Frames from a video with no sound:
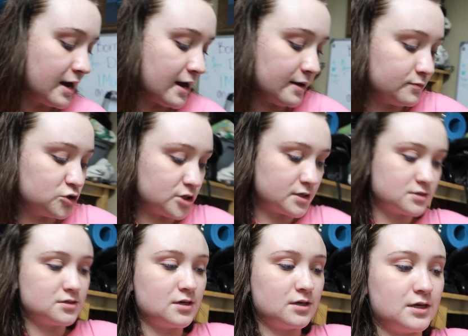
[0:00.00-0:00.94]
I am
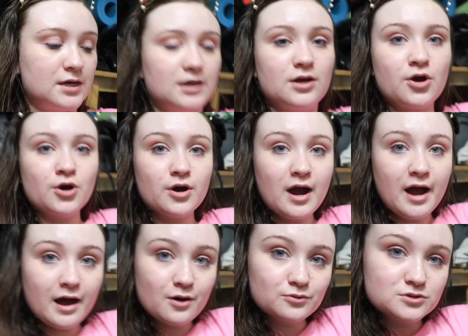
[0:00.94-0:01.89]
just getting her
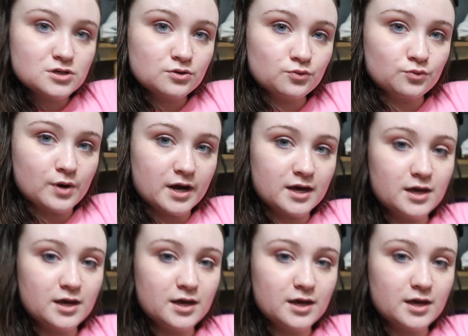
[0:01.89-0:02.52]
out right